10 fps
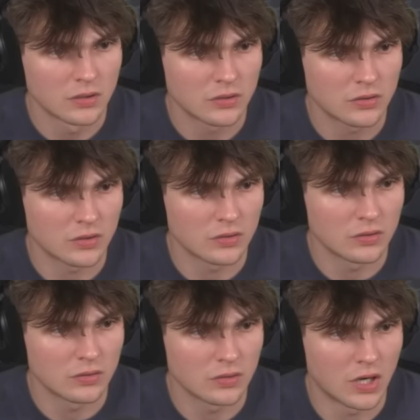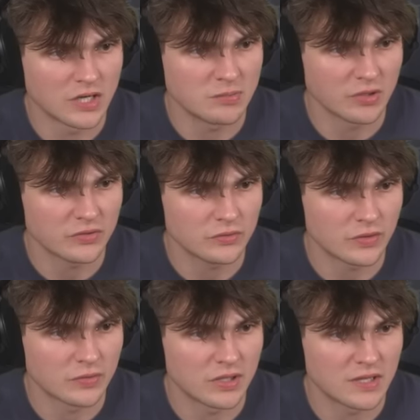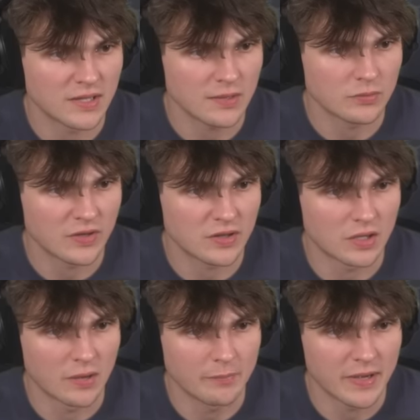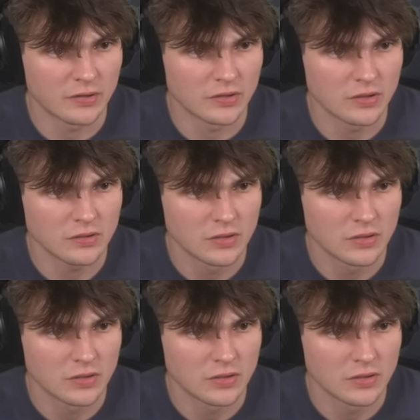Got a honey bottle. Don't really need that. We'll take the gunpowder, though.